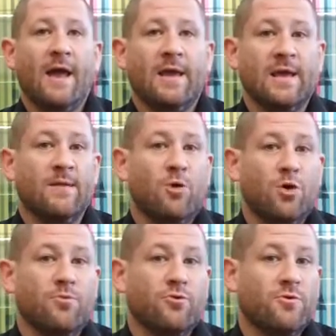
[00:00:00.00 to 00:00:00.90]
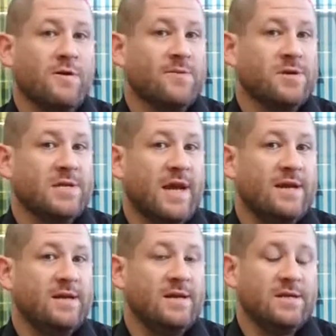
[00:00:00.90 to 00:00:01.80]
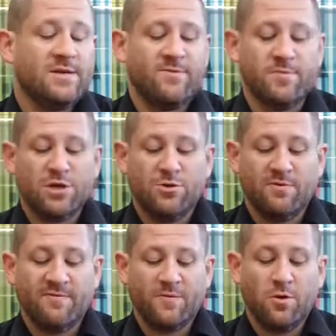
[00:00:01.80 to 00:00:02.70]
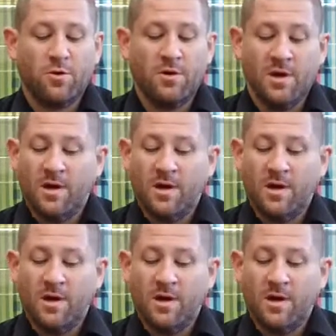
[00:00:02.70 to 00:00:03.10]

Game On program on Saturdays from 2 to 4.